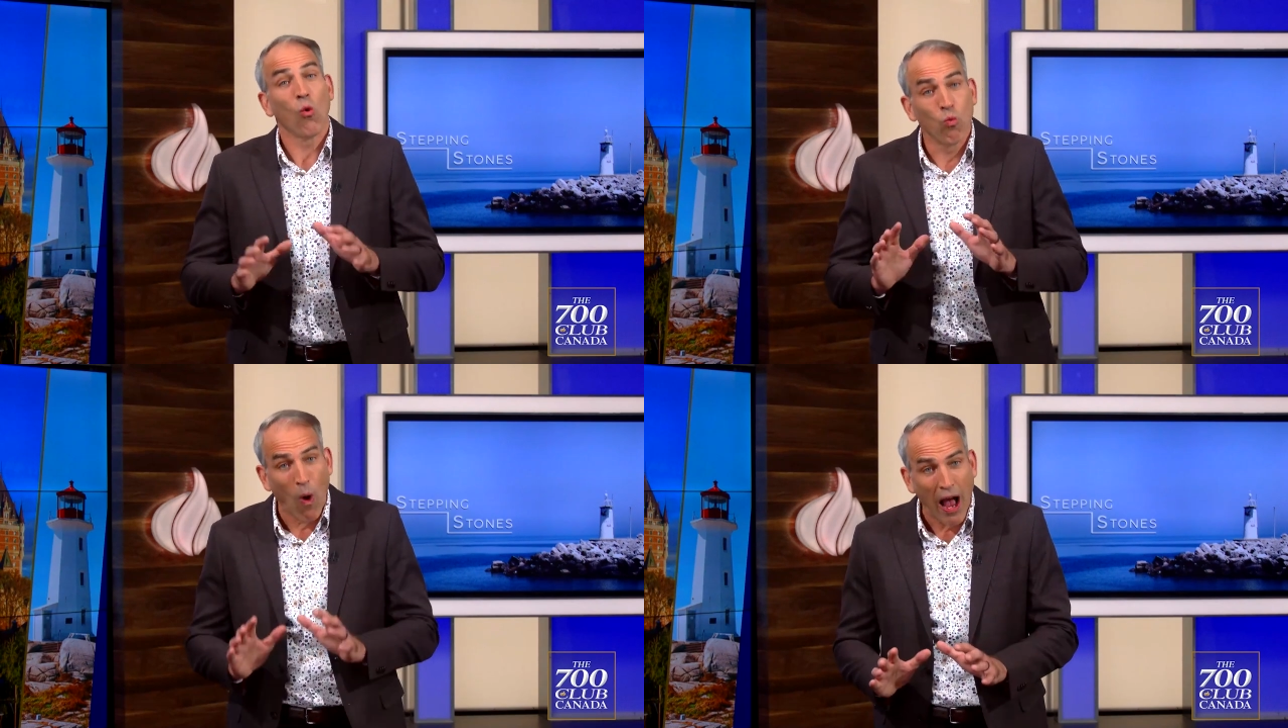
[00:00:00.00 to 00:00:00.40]

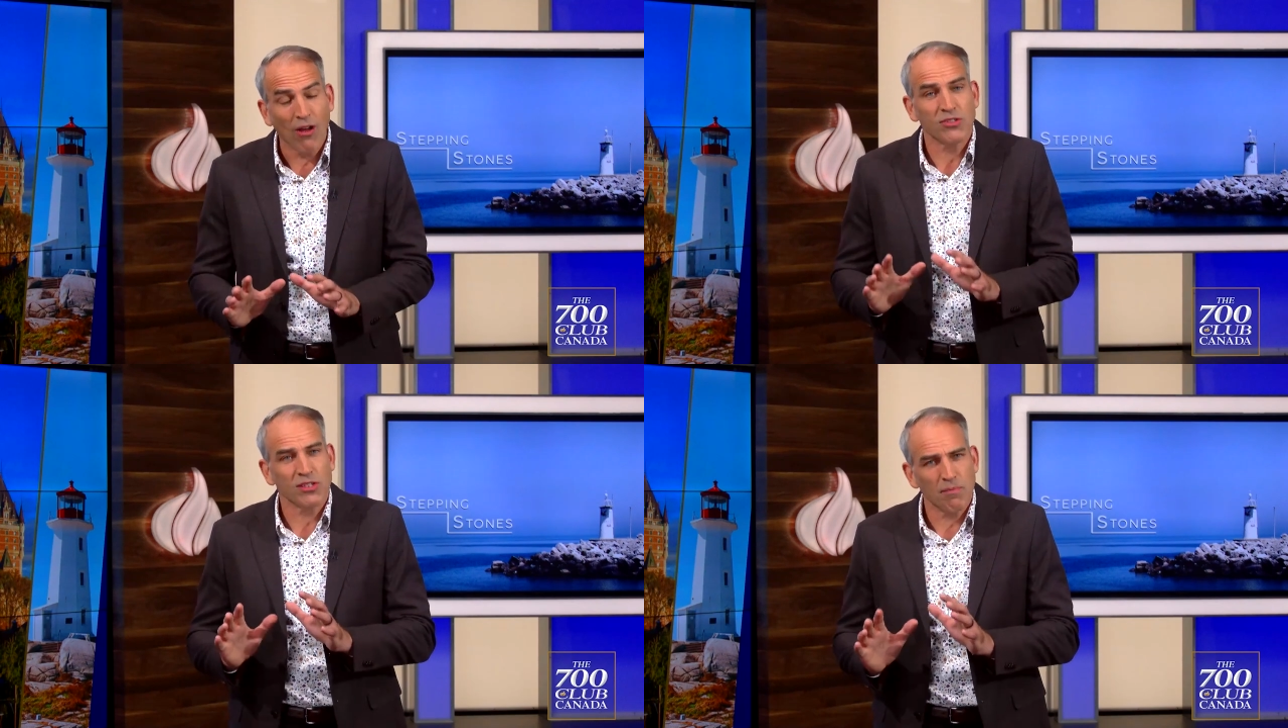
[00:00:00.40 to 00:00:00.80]

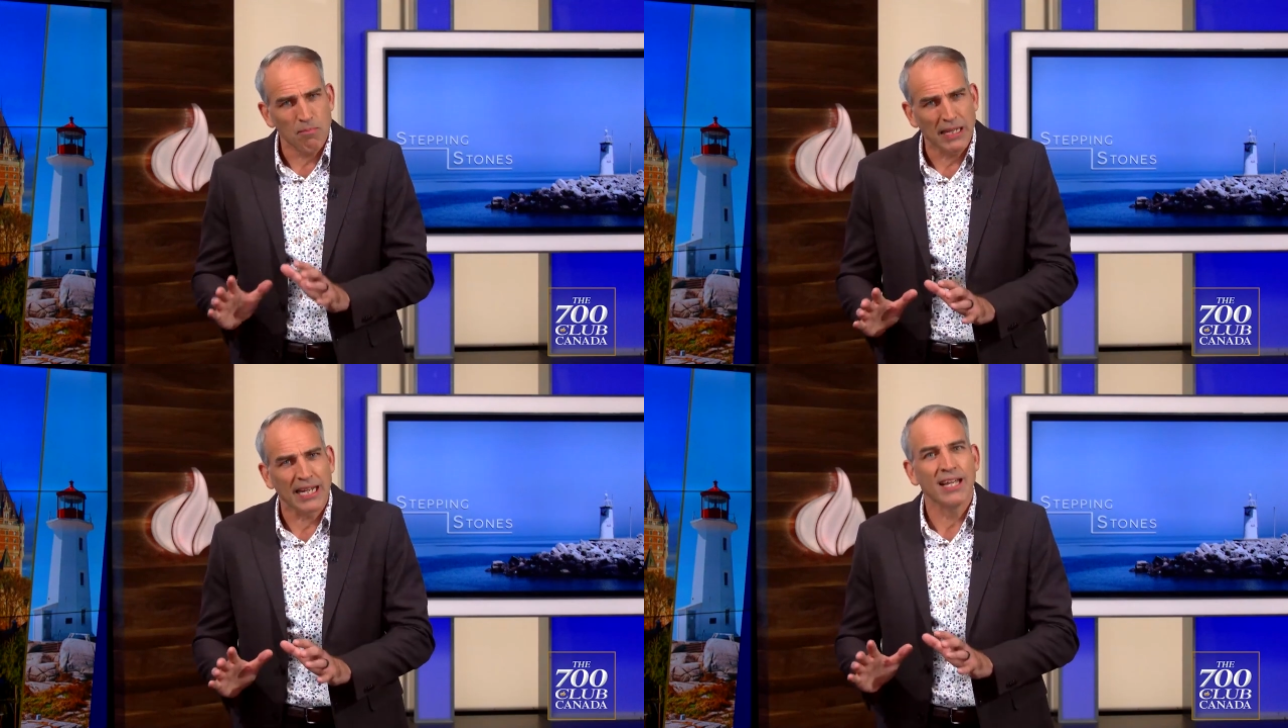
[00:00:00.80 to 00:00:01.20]
while
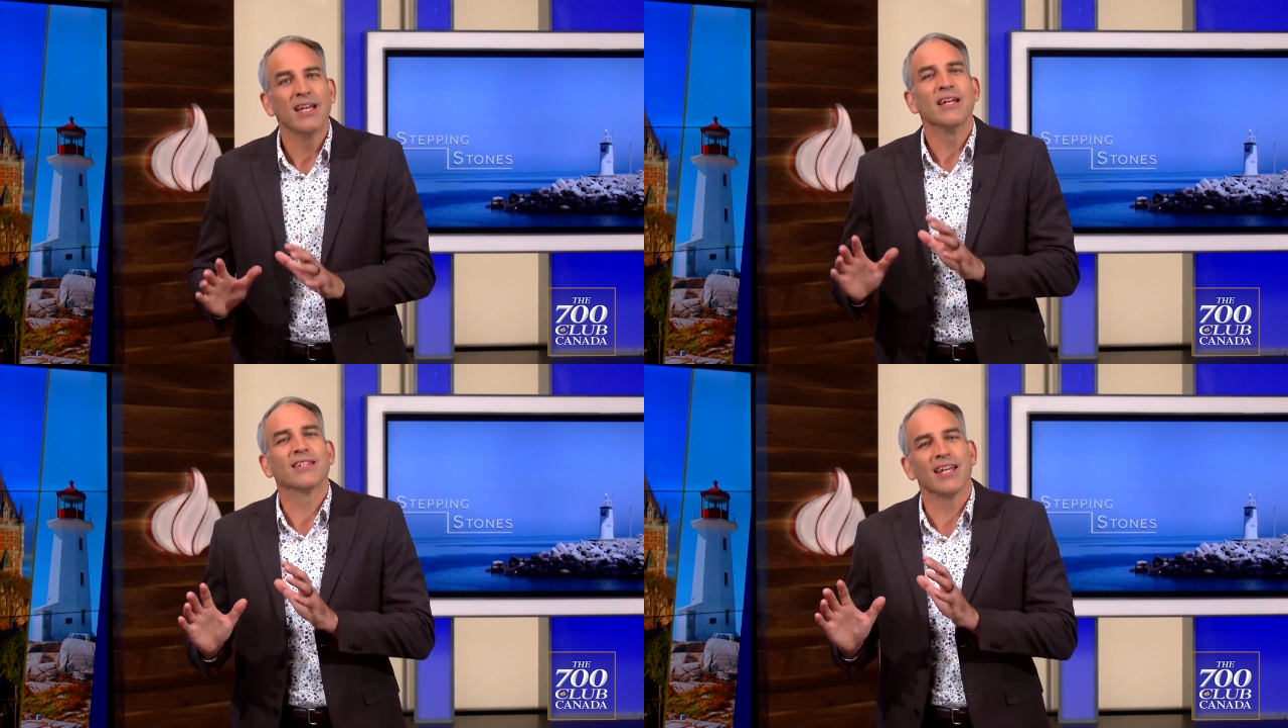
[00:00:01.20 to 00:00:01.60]
submitting
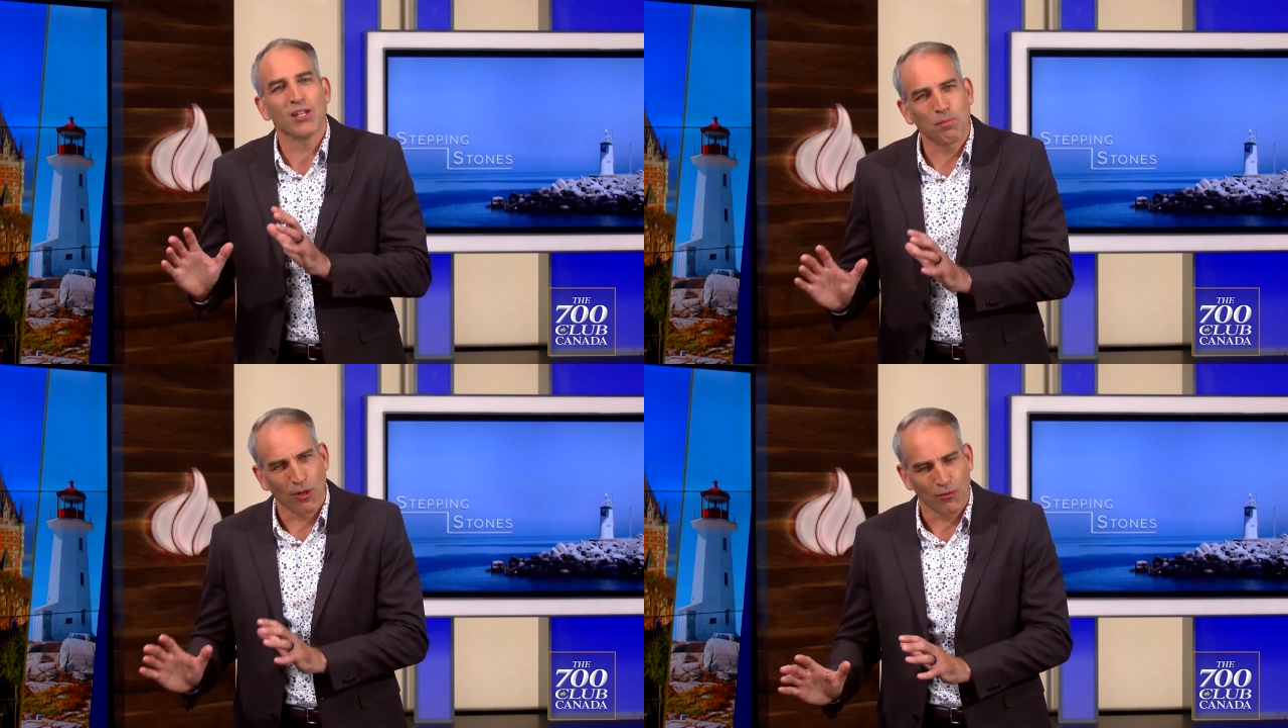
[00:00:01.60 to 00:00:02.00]
to
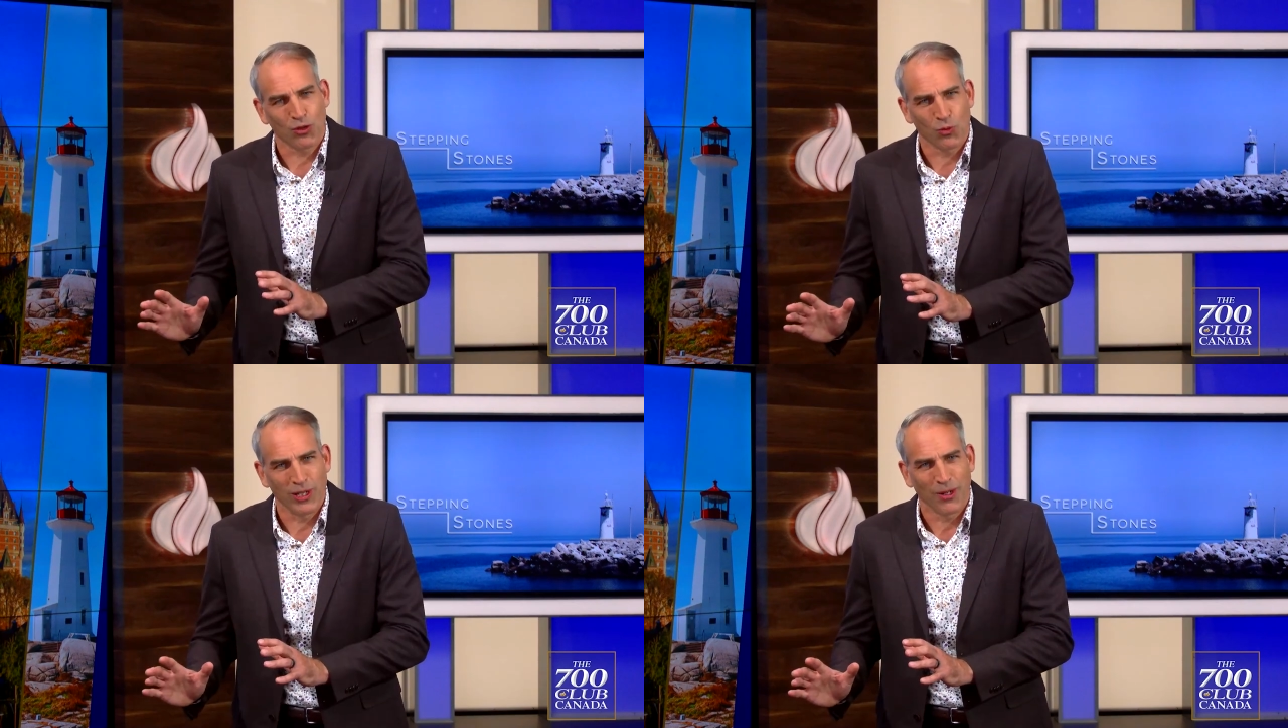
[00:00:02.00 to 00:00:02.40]
his
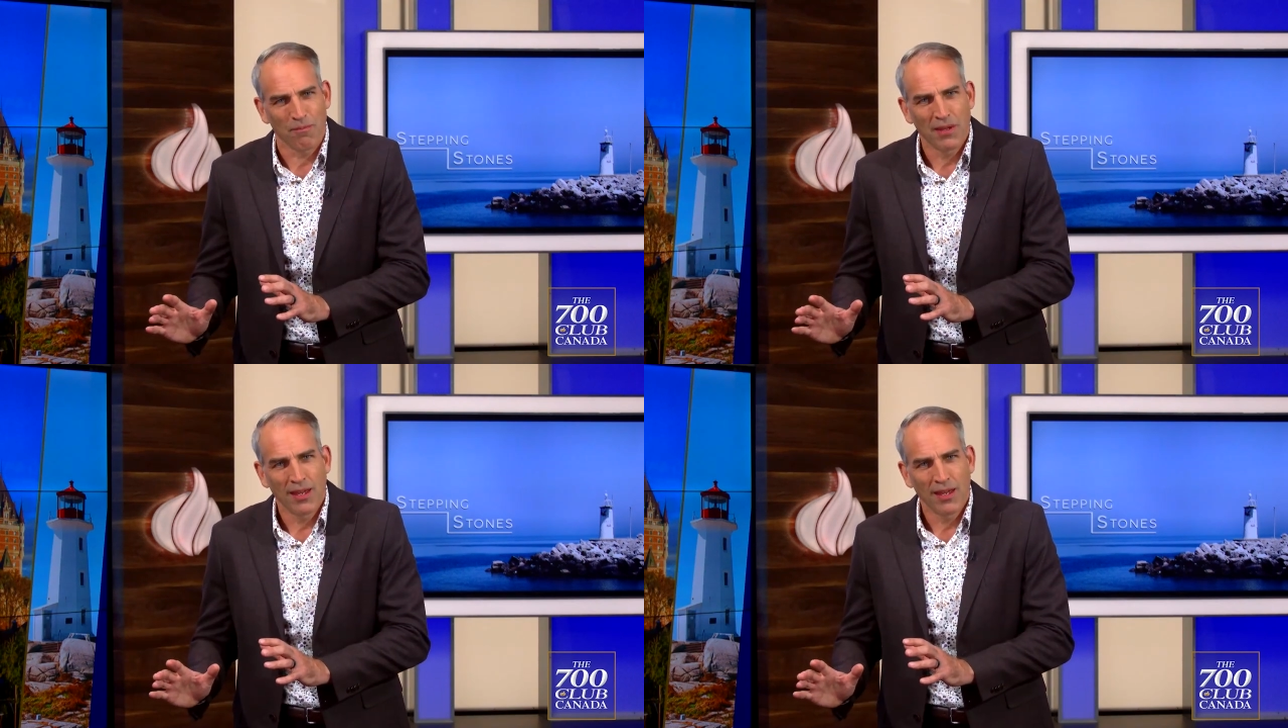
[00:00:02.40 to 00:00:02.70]
perfect will.